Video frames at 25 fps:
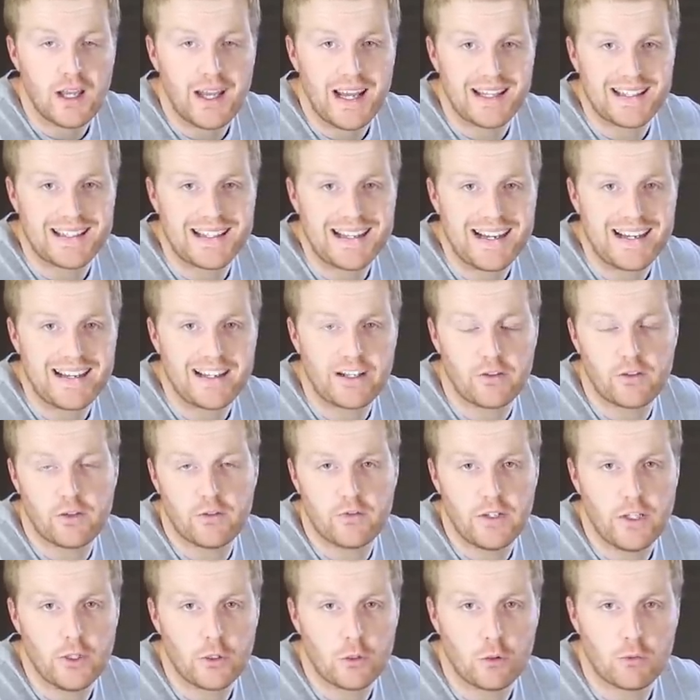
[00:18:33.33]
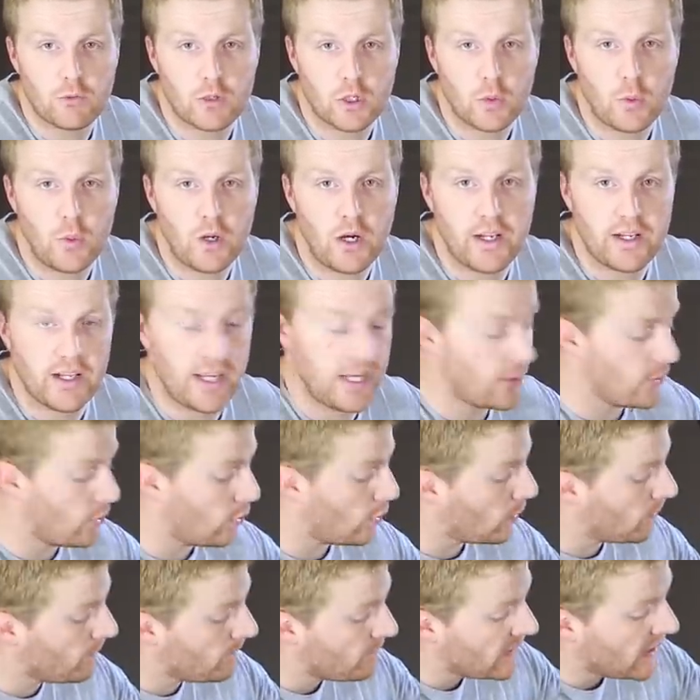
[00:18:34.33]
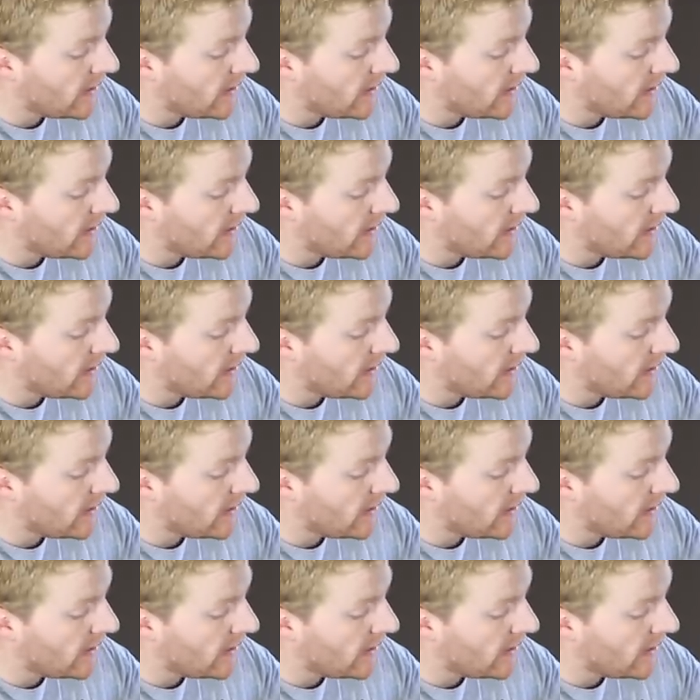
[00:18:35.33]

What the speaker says: and cutting of the vehicle required at all.